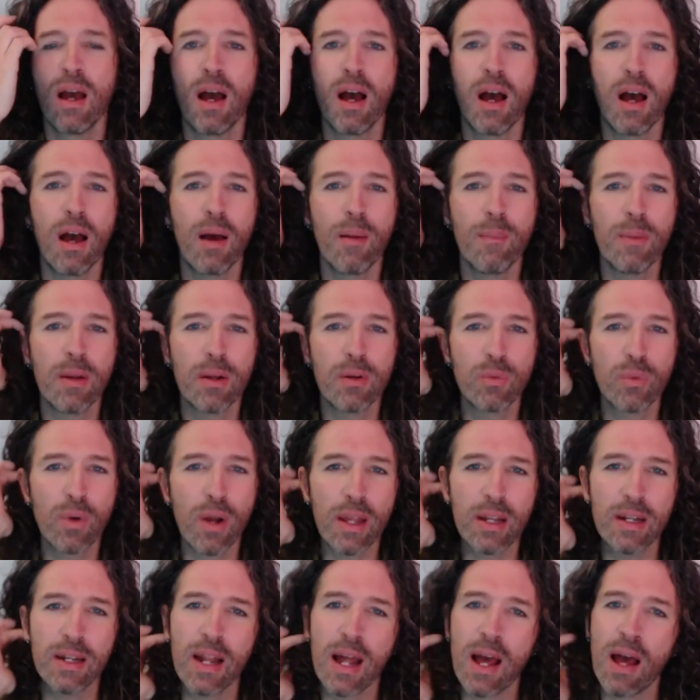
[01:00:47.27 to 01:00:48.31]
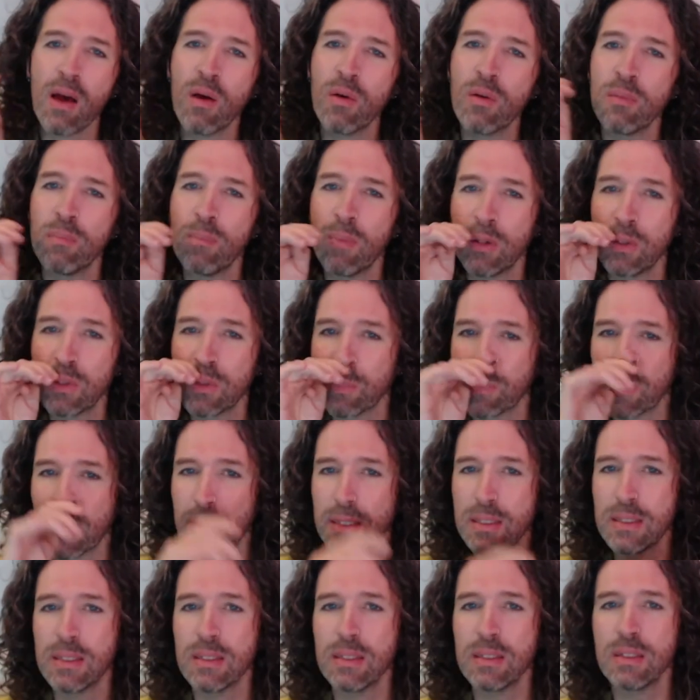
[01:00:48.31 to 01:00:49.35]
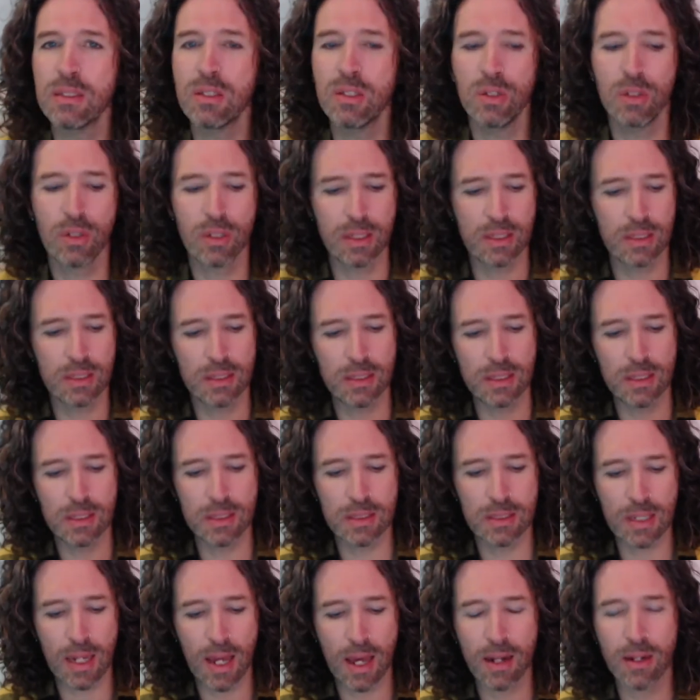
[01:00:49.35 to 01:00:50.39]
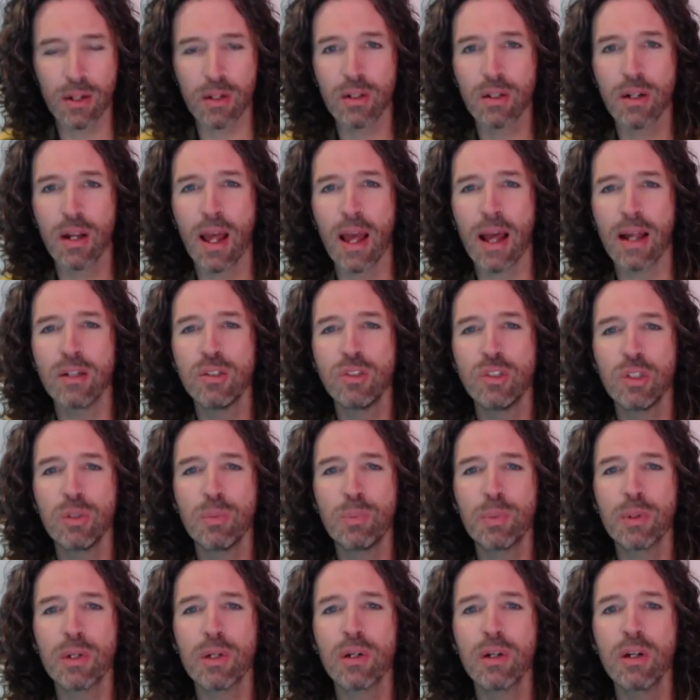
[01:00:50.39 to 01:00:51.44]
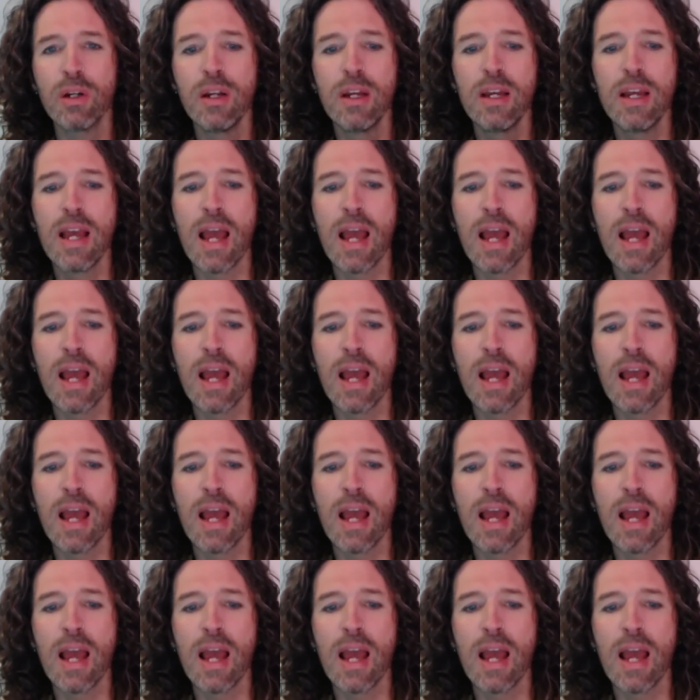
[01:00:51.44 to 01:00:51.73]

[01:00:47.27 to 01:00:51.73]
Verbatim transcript: um, and right now, in most places, you can see Saturn and Jupiter.